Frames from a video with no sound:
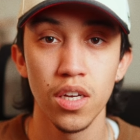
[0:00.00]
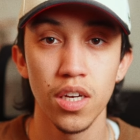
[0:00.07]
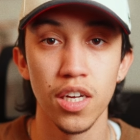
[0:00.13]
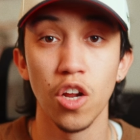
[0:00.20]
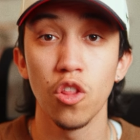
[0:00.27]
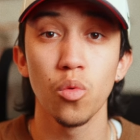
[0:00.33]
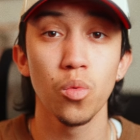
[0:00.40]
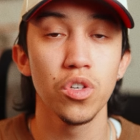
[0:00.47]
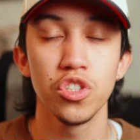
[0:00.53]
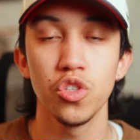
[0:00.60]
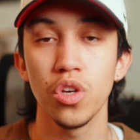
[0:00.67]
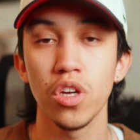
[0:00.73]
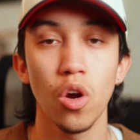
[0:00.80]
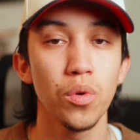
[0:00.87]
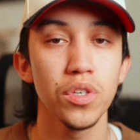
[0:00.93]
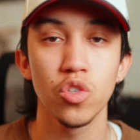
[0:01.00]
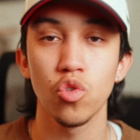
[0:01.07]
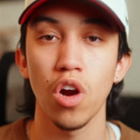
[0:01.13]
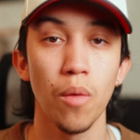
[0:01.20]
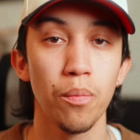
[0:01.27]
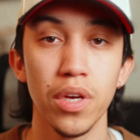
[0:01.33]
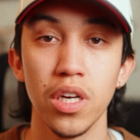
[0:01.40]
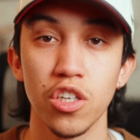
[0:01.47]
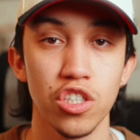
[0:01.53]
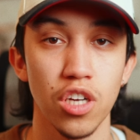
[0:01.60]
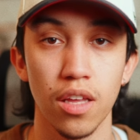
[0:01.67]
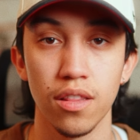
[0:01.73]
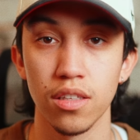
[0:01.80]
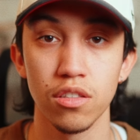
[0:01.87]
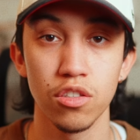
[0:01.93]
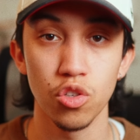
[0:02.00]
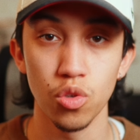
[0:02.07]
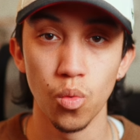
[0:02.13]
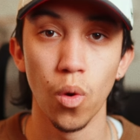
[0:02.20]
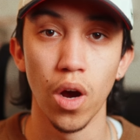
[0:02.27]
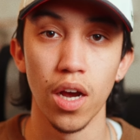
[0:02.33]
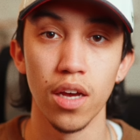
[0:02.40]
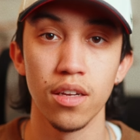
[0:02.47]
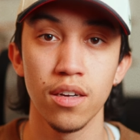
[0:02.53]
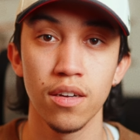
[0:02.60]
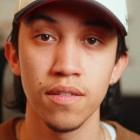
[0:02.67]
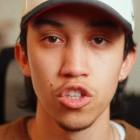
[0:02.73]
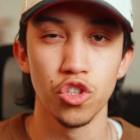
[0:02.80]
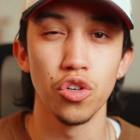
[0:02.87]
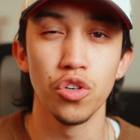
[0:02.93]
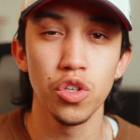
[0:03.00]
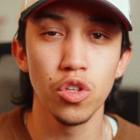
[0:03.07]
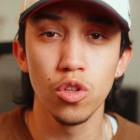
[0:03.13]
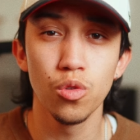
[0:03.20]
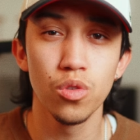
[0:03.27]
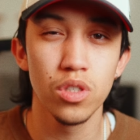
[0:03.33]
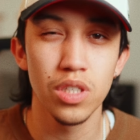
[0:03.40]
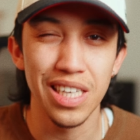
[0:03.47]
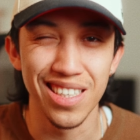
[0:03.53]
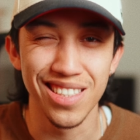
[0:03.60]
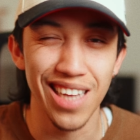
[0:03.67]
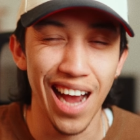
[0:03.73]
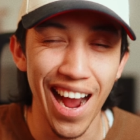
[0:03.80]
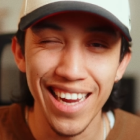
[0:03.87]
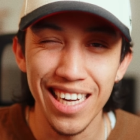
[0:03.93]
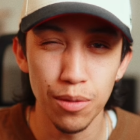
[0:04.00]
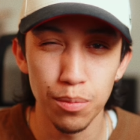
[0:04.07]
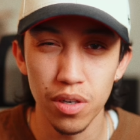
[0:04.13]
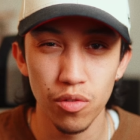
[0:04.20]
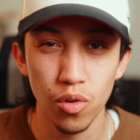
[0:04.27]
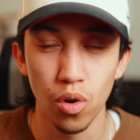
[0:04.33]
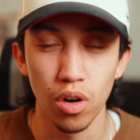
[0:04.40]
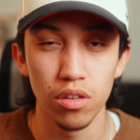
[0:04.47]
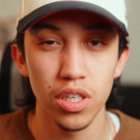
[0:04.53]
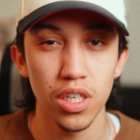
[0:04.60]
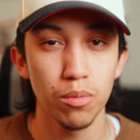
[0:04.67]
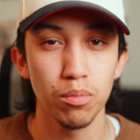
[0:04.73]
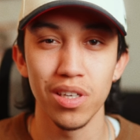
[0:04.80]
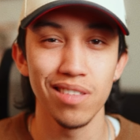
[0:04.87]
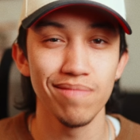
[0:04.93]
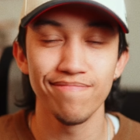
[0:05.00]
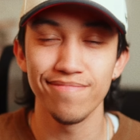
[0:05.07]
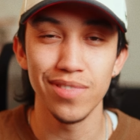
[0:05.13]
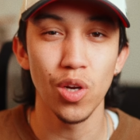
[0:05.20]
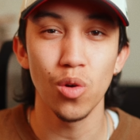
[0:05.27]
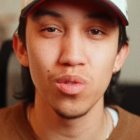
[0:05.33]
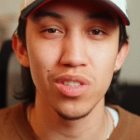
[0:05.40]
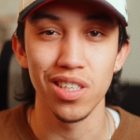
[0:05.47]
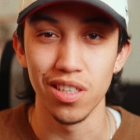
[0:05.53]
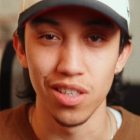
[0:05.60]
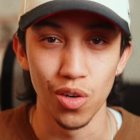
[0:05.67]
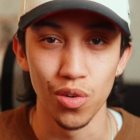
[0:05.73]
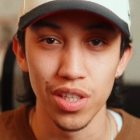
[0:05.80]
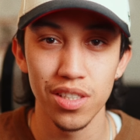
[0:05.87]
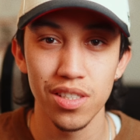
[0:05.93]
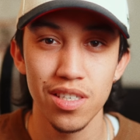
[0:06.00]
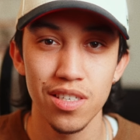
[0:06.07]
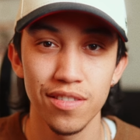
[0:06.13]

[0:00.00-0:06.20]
In other words, you can always crop in a shot that's too wide. Sure, you'll lose a tiny bit of quality, but no one's gonna notice.